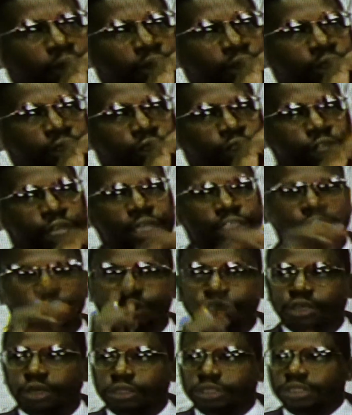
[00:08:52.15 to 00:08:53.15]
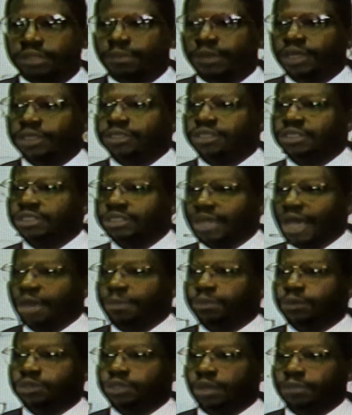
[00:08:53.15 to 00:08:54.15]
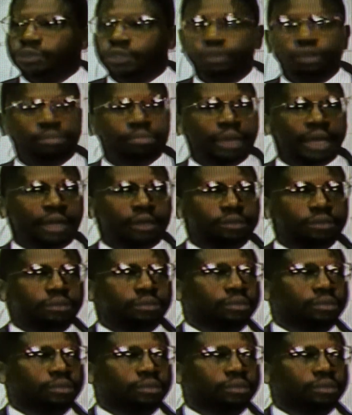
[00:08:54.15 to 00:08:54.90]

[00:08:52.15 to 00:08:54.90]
Jesus took some of his disciples up to a mountain.